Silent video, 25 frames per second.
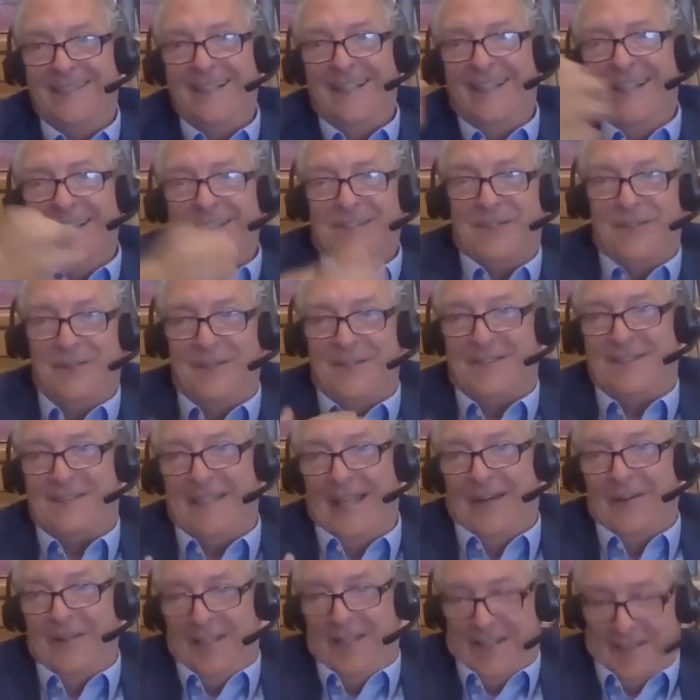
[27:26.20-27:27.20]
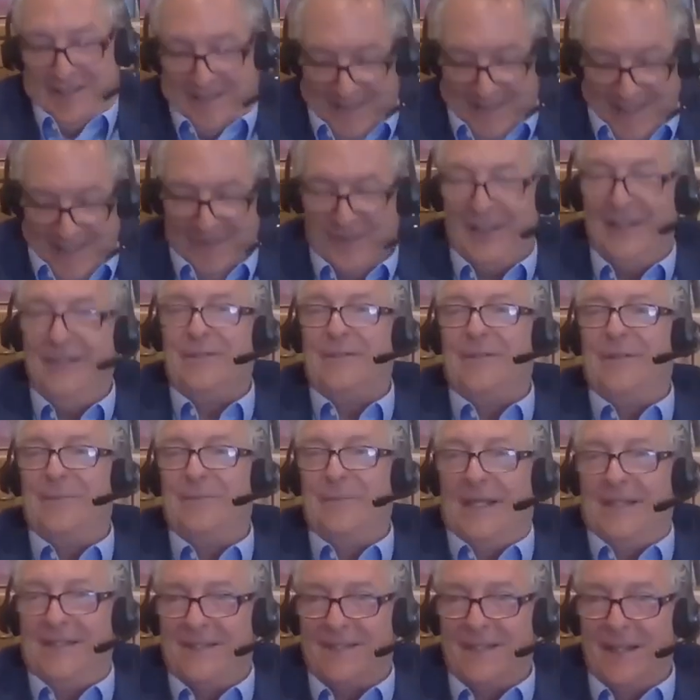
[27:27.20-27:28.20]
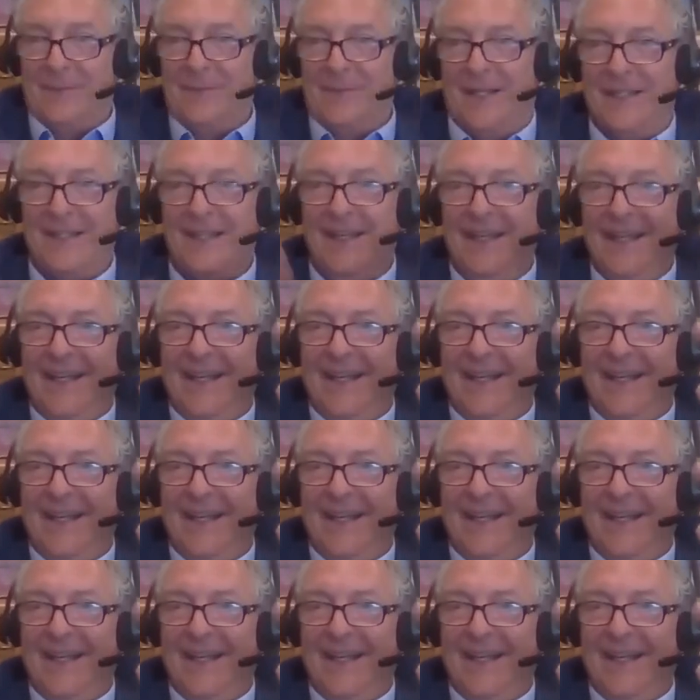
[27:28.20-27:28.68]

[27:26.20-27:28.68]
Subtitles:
So it's down here in my stomach.